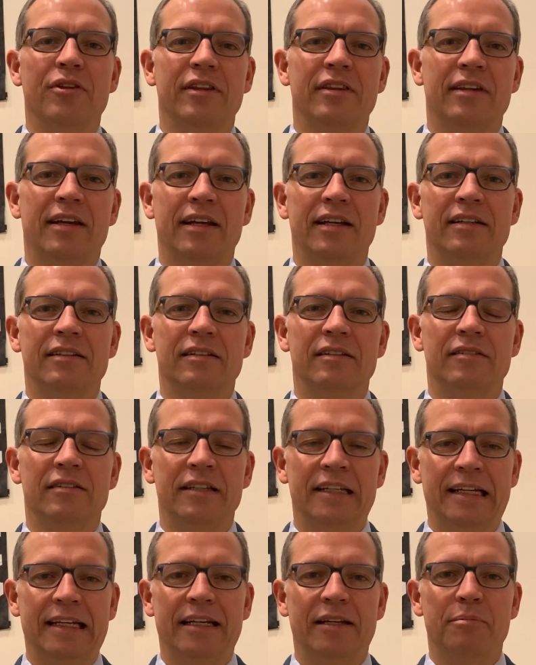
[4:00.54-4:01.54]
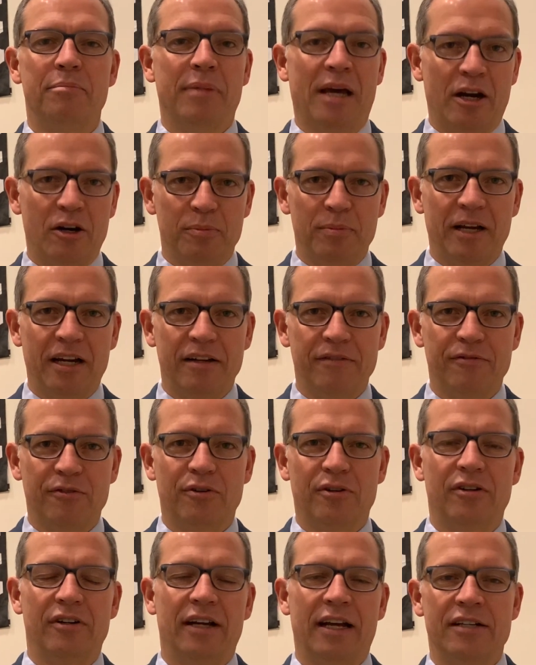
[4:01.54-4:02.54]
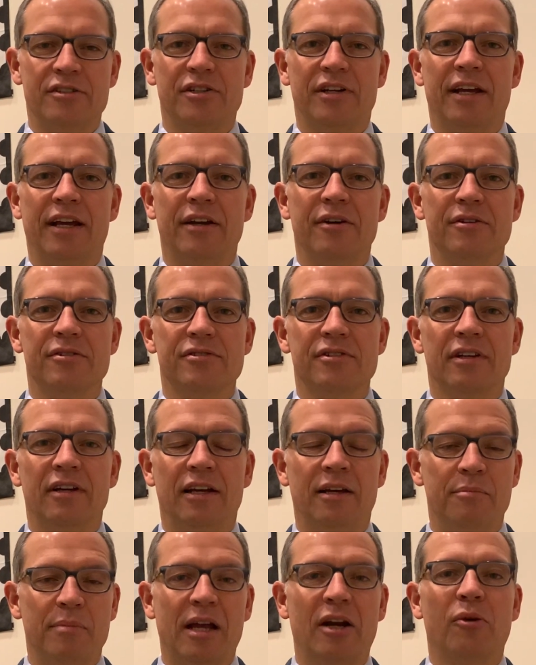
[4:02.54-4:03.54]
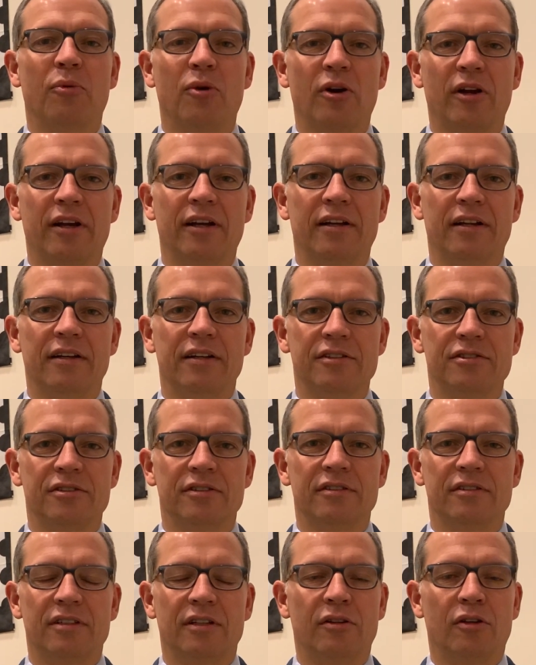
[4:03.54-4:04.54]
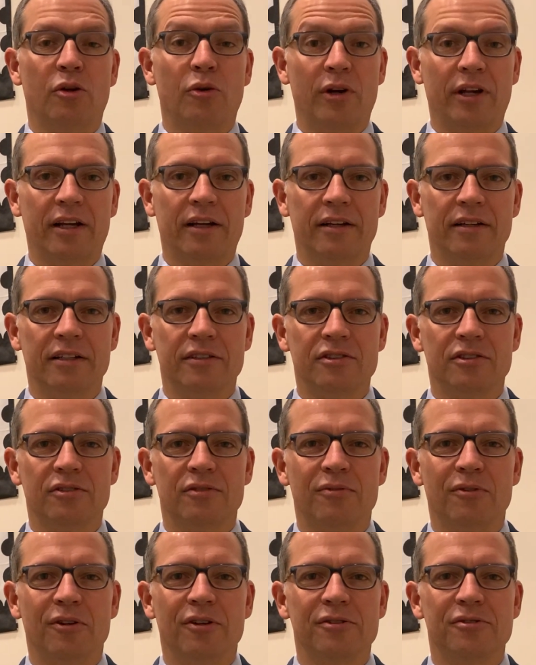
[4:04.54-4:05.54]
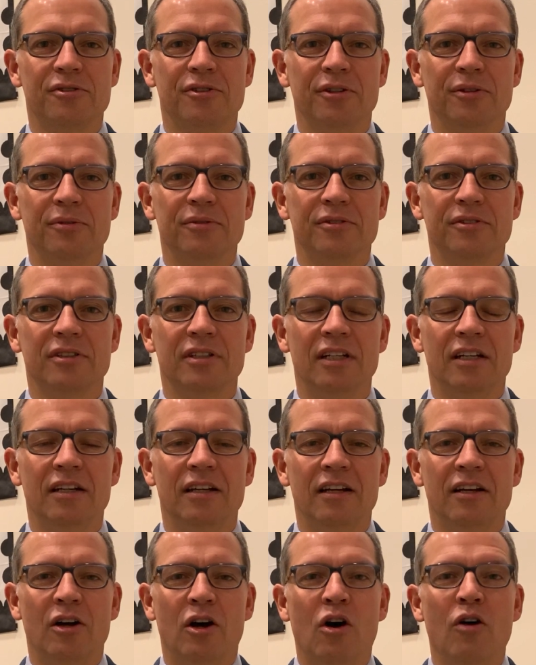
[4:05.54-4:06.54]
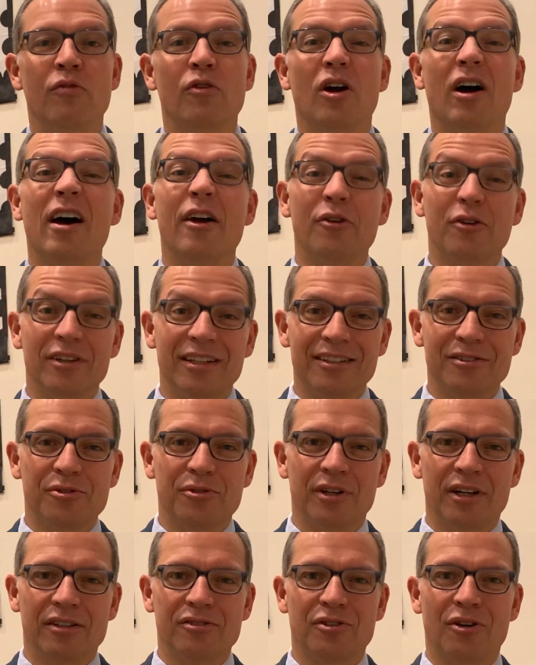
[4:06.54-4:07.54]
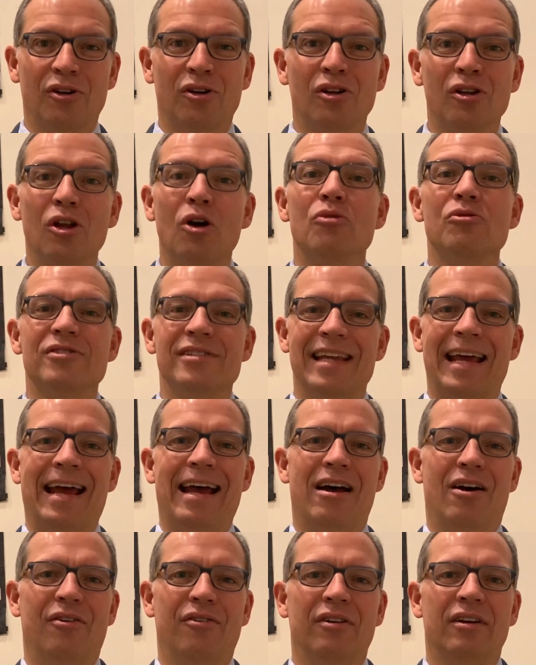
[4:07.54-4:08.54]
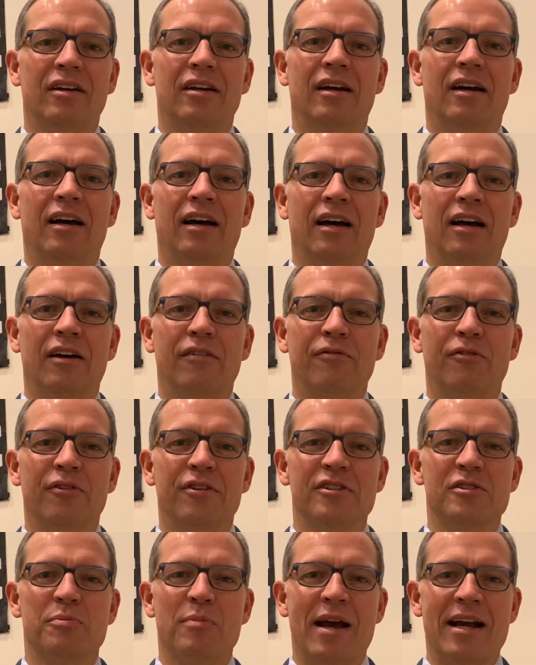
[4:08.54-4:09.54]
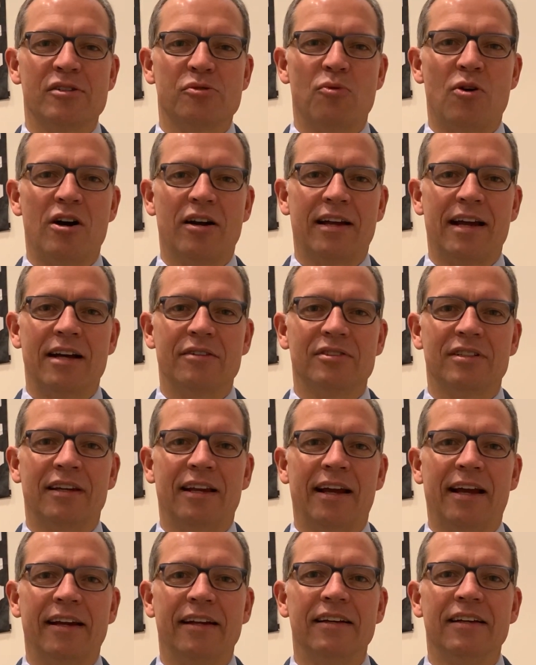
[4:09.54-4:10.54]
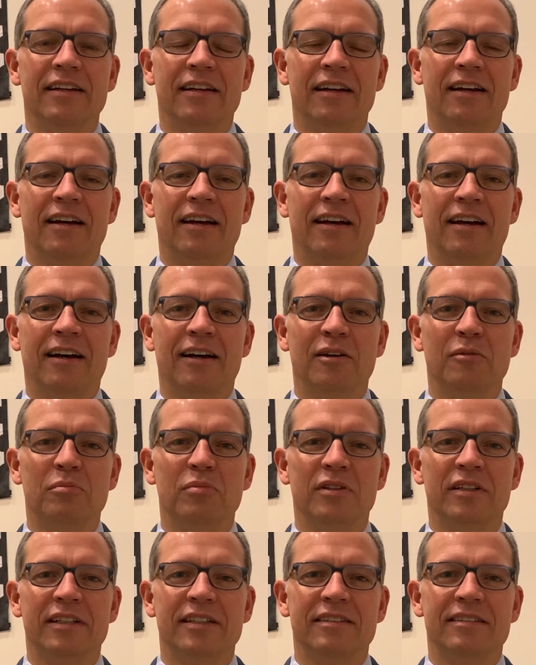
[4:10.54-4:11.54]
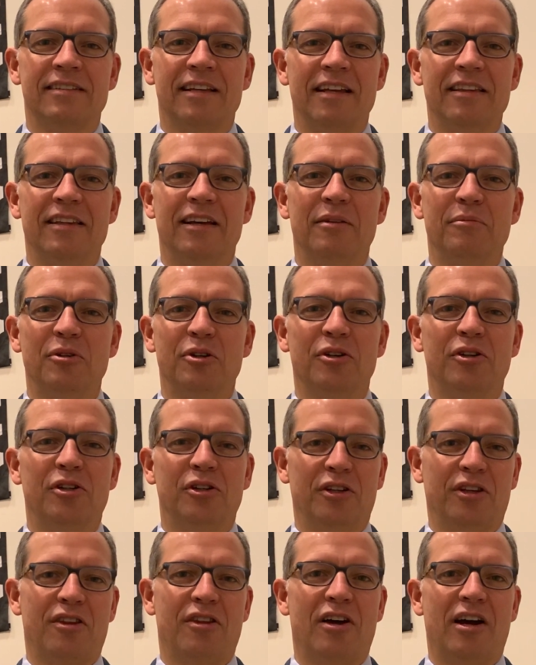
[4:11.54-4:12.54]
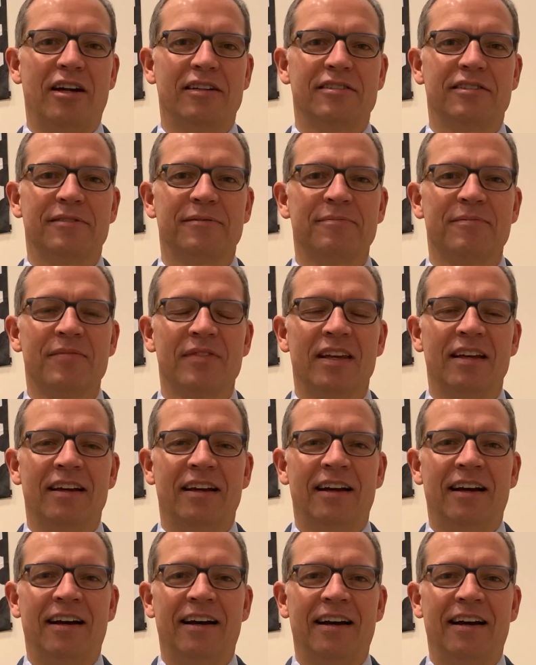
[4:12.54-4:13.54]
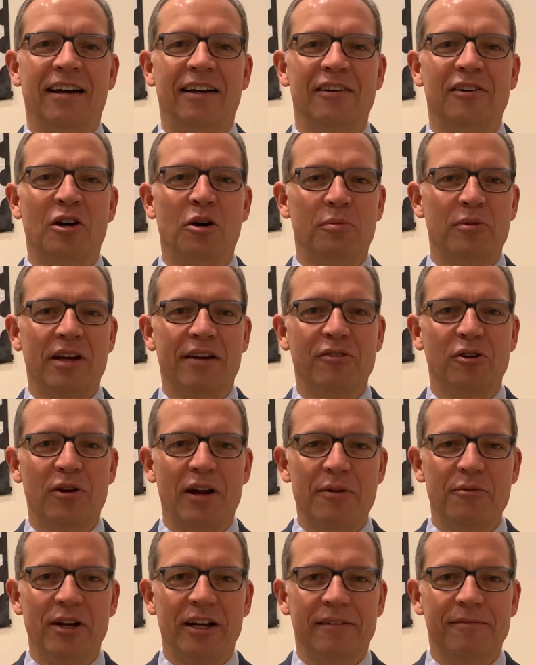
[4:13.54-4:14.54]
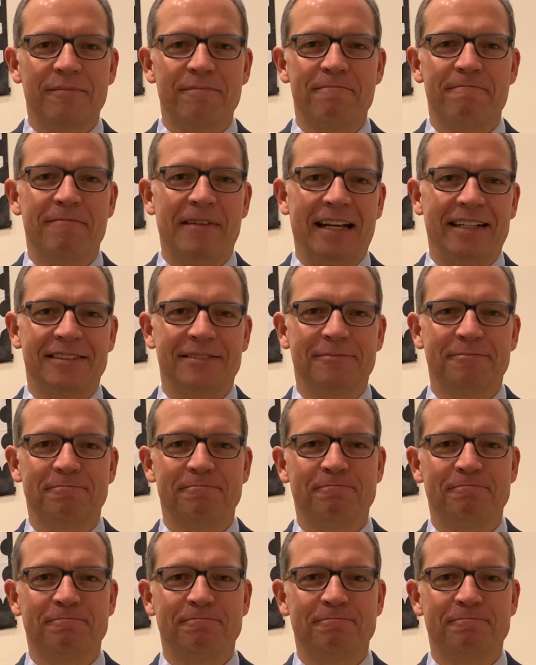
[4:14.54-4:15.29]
that they need better pay for educators and better working conditions and learning conditions for their students. Over 100 districts are closed down for this mass walkout today. Please send them your good thoughts. Hope you have a great week. Thanks.